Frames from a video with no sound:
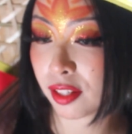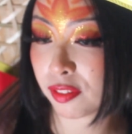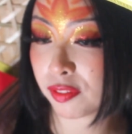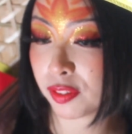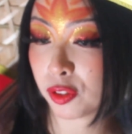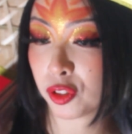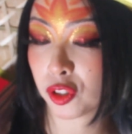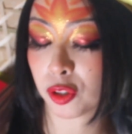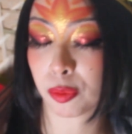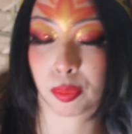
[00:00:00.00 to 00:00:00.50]

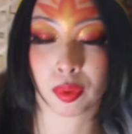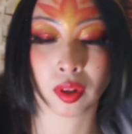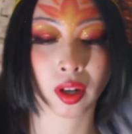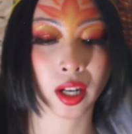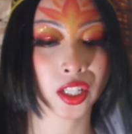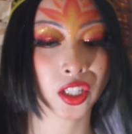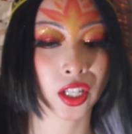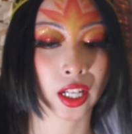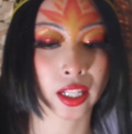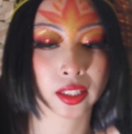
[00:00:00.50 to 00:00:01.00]
future
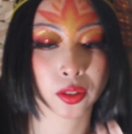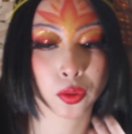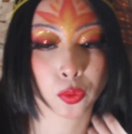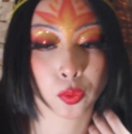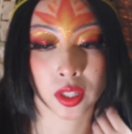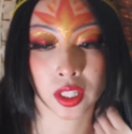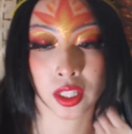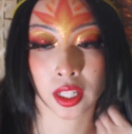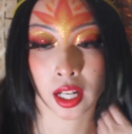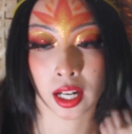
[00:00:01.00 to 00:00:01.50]
project
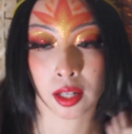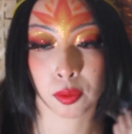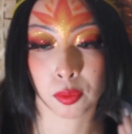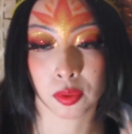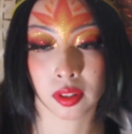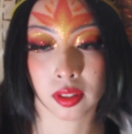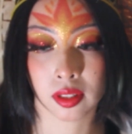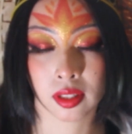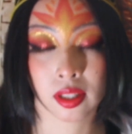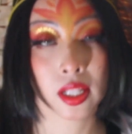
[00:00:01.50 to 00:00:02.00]
which I
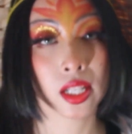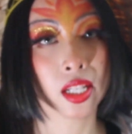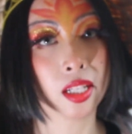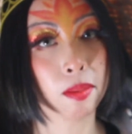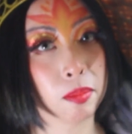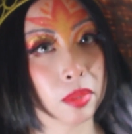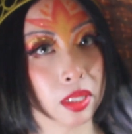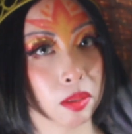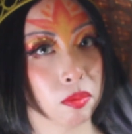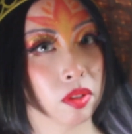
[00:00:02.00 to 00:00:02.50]
will
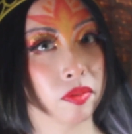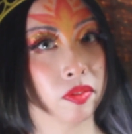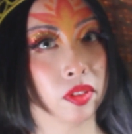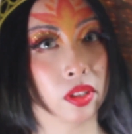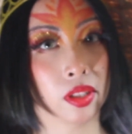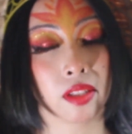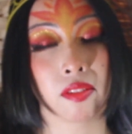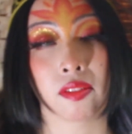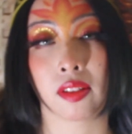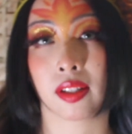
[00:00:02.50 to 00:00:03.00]
be
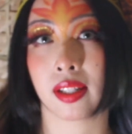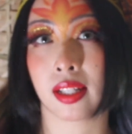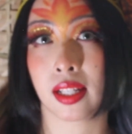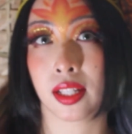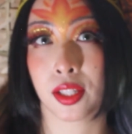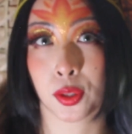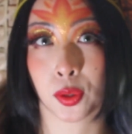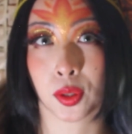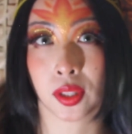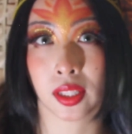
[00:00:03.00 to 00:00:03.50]
revealing very
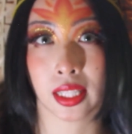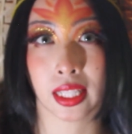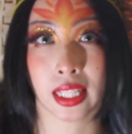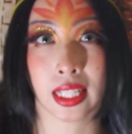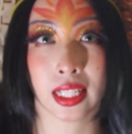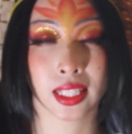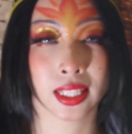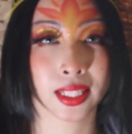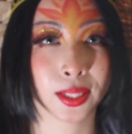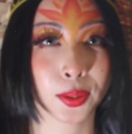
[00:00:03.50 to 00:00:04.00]
shortly
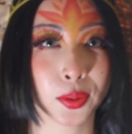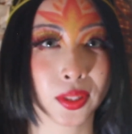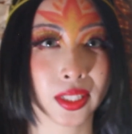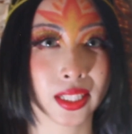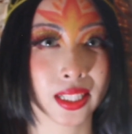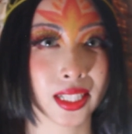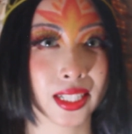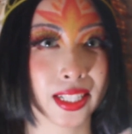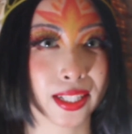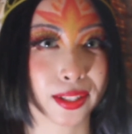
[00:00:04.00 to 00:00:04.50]
soon
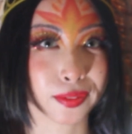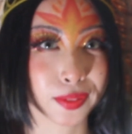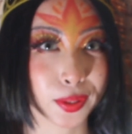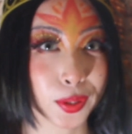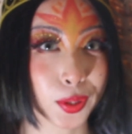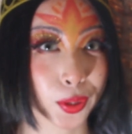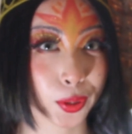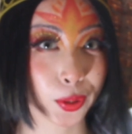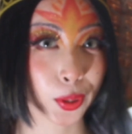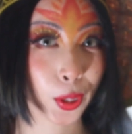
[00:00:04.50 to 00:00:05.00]
in the near
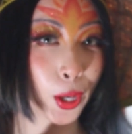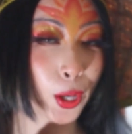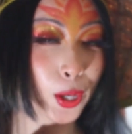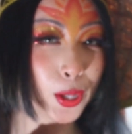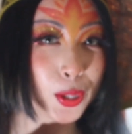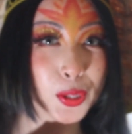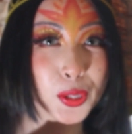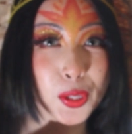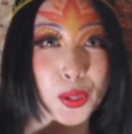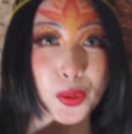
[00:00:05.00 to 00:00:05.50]
future.
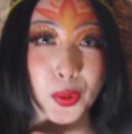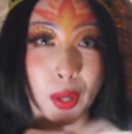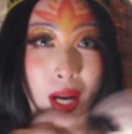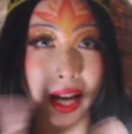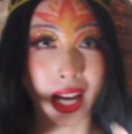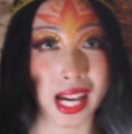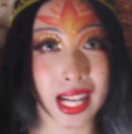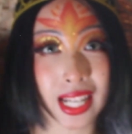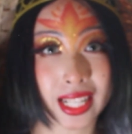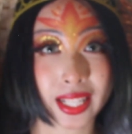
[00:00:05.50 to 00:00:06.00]
So
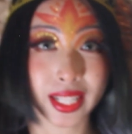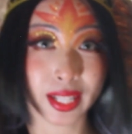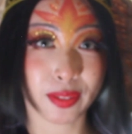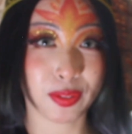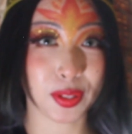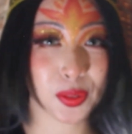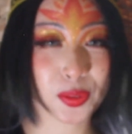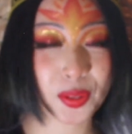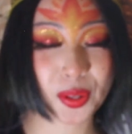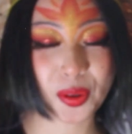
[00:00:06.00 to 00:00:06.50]
if
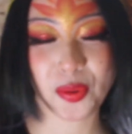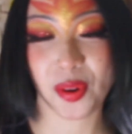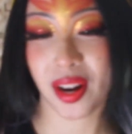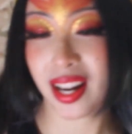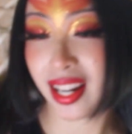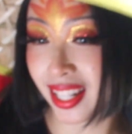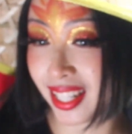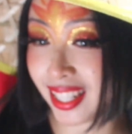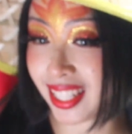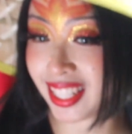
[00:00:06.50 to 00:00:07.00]
you want to
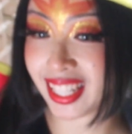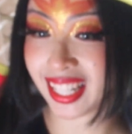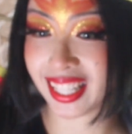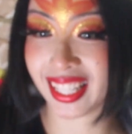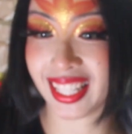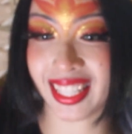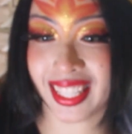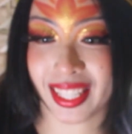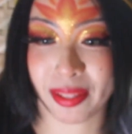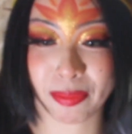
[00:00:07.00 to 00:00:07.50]
watch,
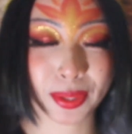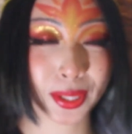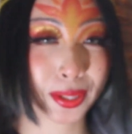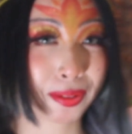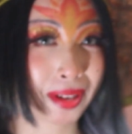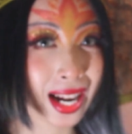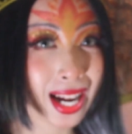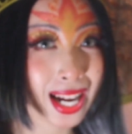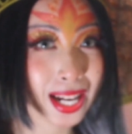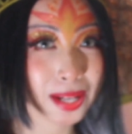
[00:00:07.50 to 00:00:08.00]
then
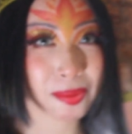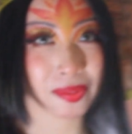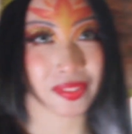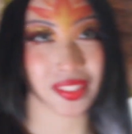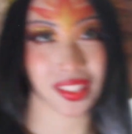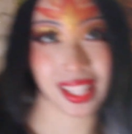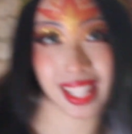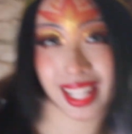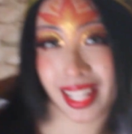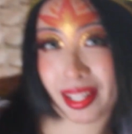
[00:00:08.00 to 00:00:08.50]
subscribe if
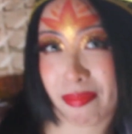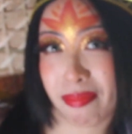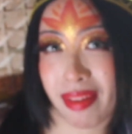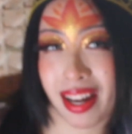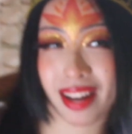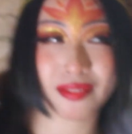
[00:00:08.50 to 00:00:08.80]
you like my